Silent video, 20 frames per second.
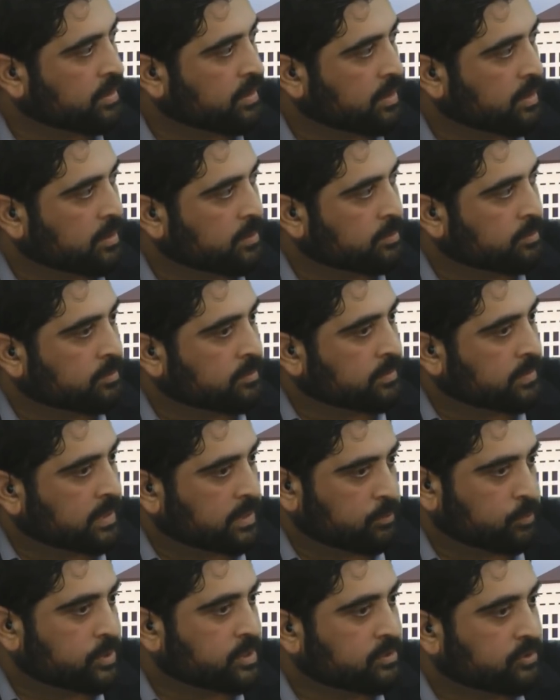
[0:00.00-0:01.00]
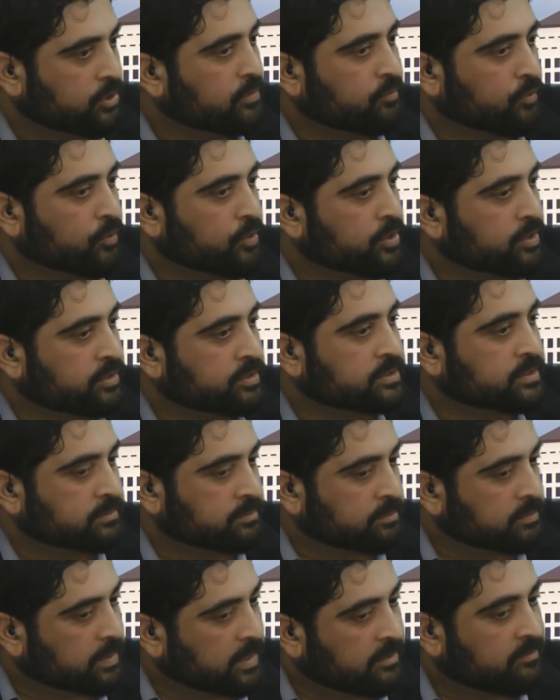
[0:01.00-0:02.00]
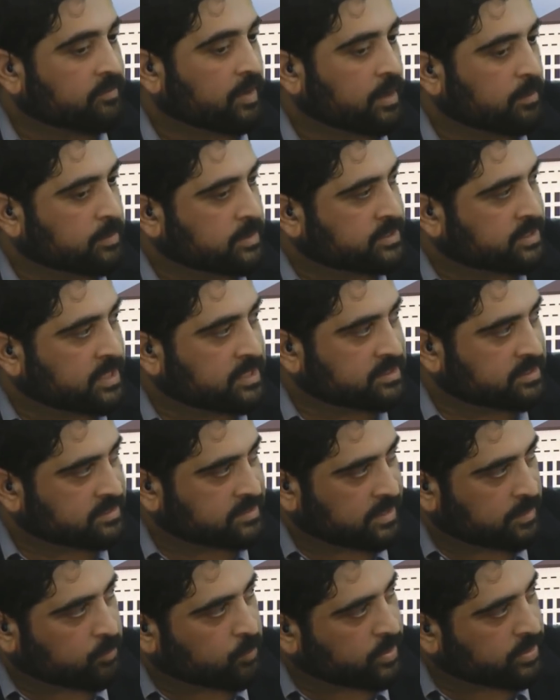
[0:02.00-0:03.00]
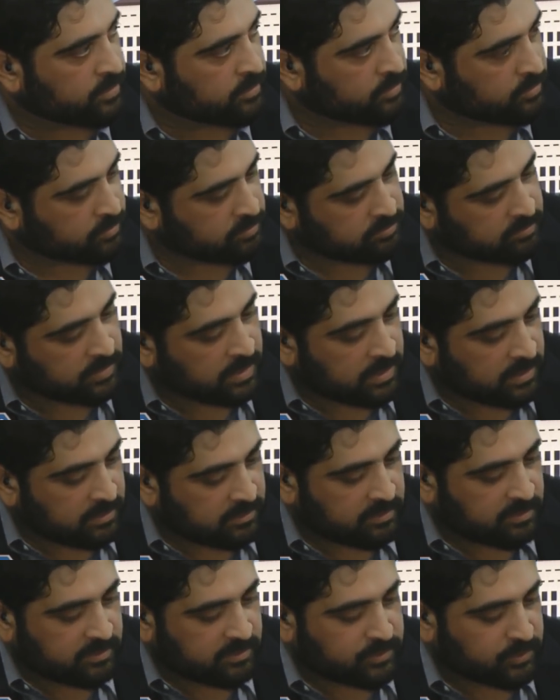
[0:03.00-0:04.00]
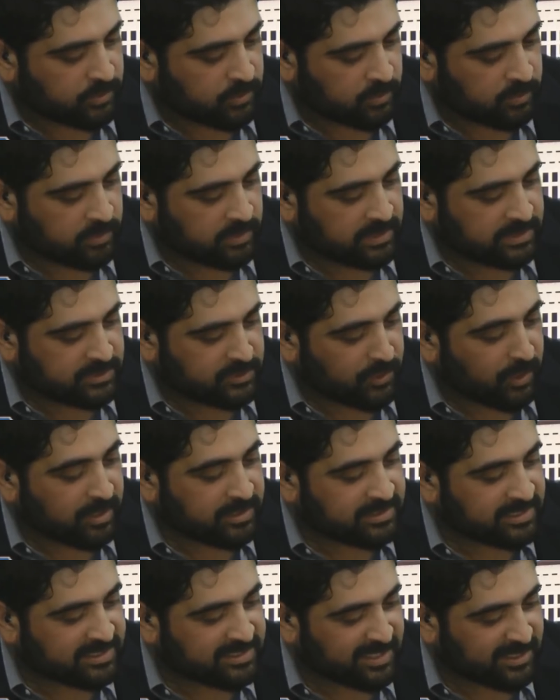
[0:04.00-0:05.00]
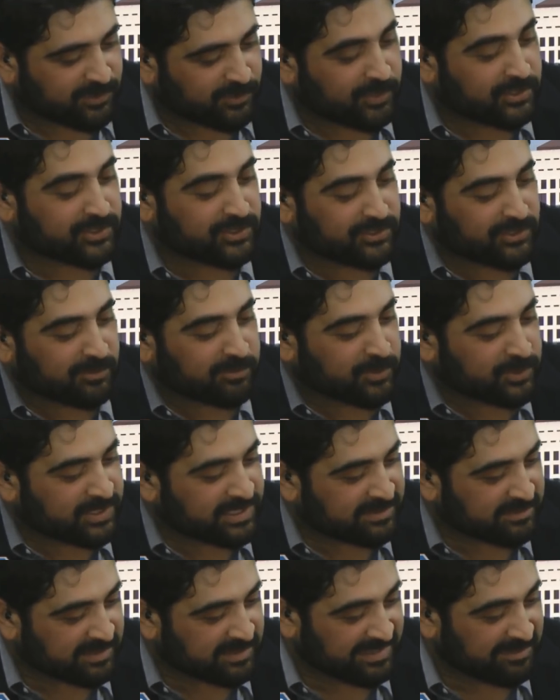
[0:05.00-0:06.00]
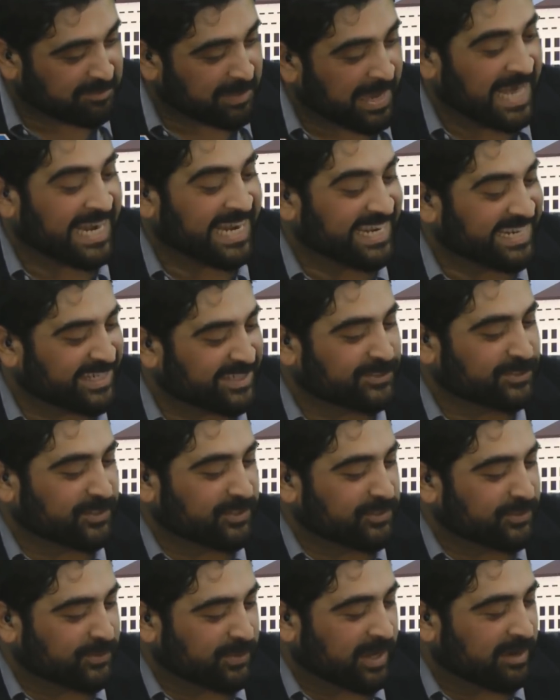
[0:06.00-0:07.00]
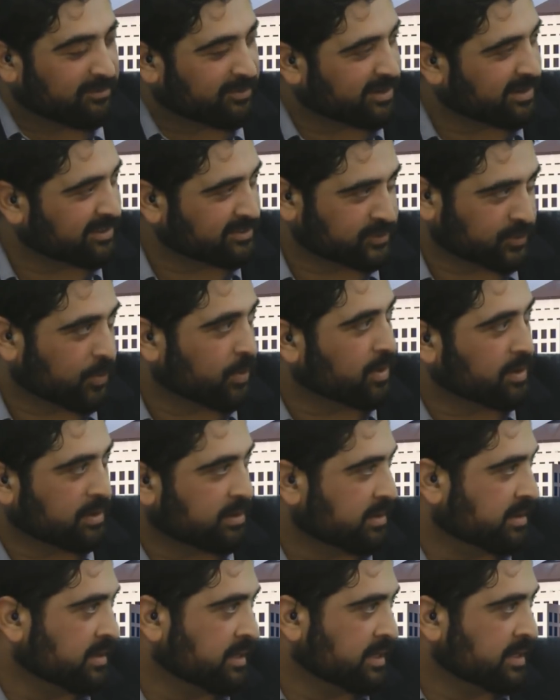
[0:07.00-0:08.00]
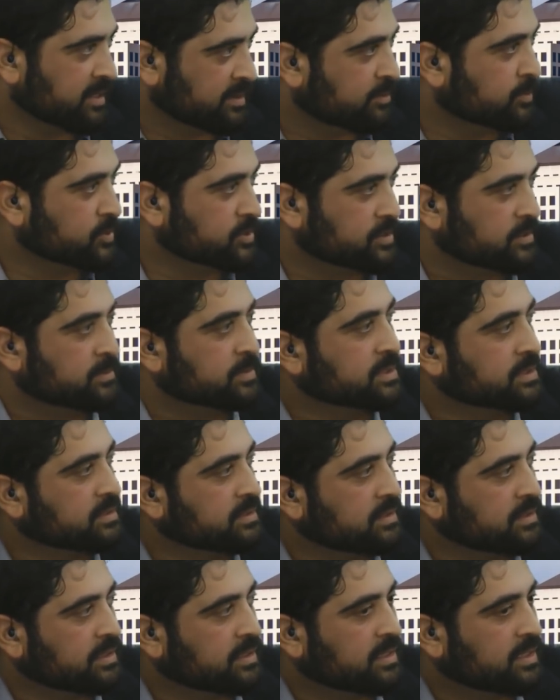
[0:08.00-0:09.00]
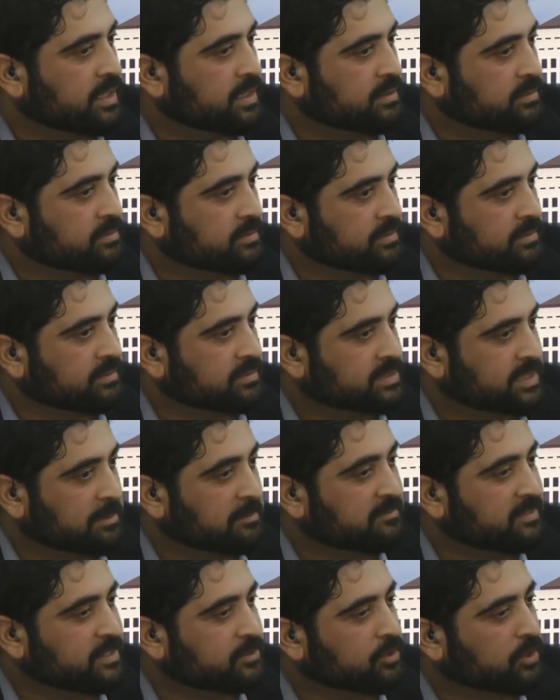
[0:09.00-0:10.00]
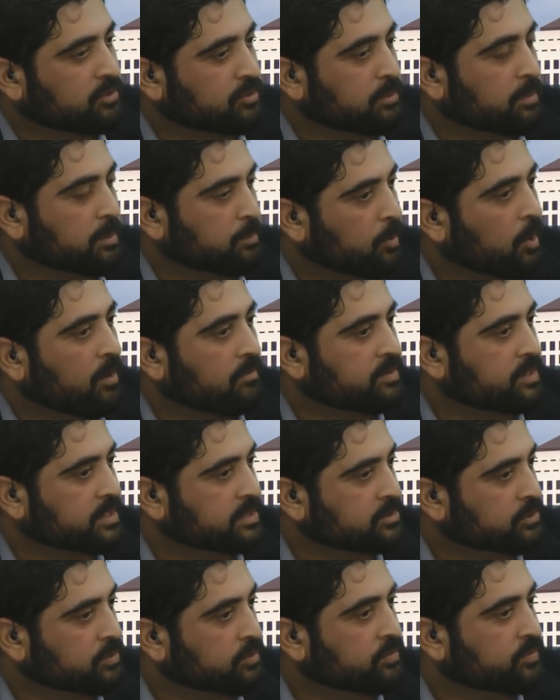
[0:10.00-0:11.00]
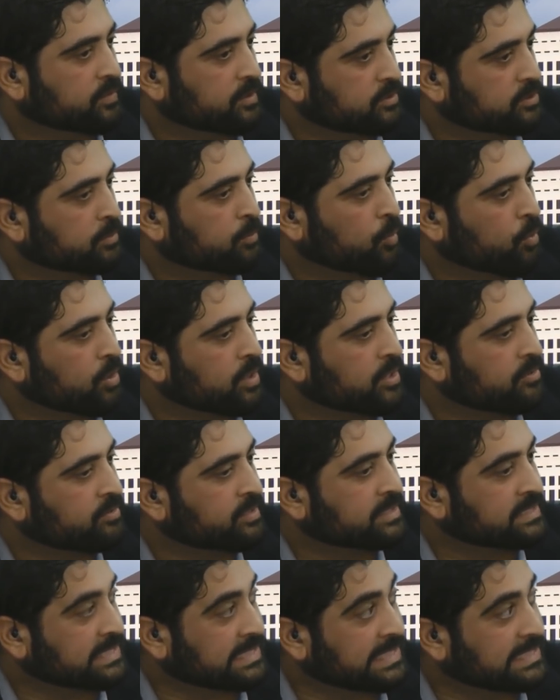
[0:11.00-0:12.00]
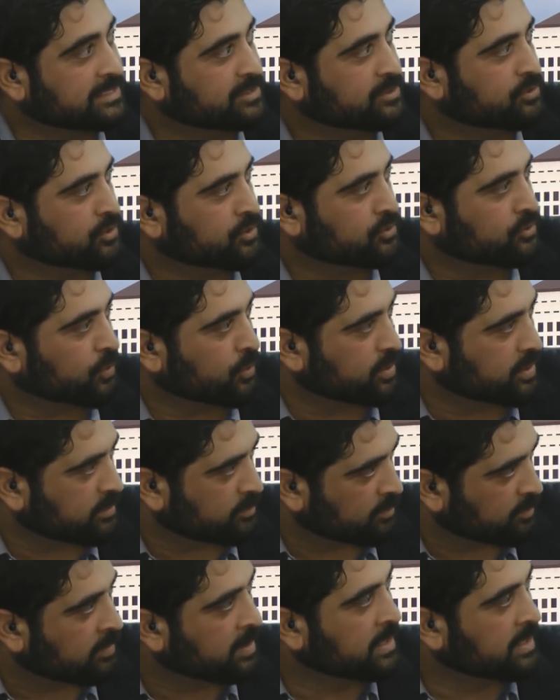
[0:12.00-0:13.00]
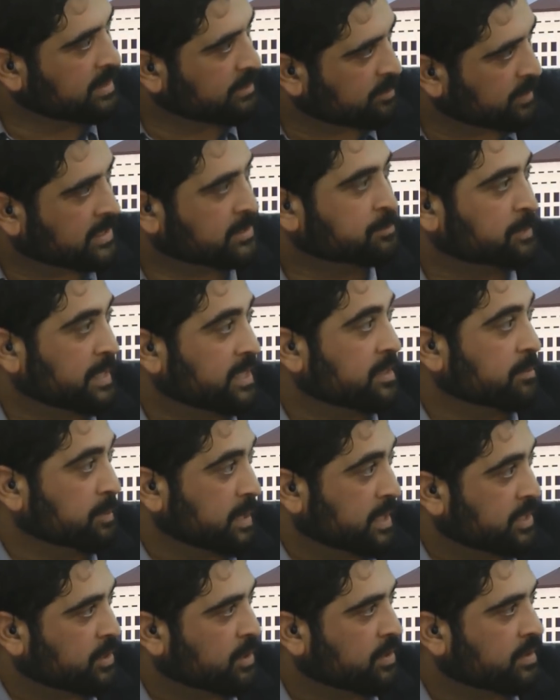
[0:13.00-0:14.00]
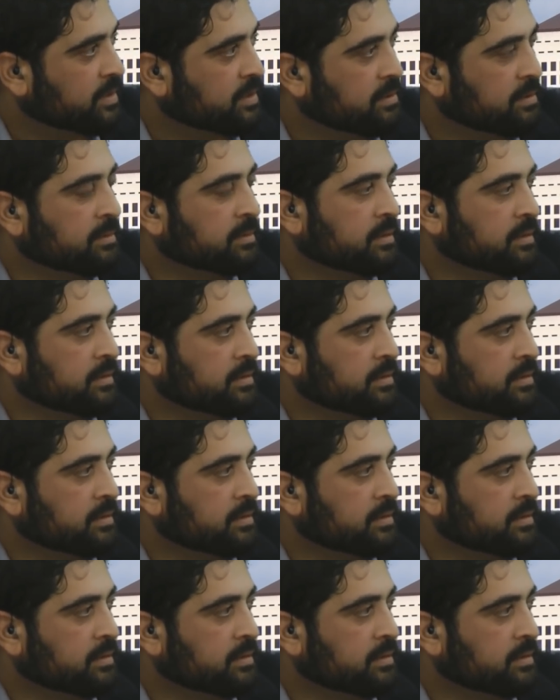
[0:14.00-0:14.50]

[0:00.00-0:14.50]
And within 30, 40 years, the environment changed the same way. So it's not just that Christians are pushing bad ideas into Africa, so are Muslims. And some of it is also about poverty. So if there's a poor country, it's easy to control them by spending money on there.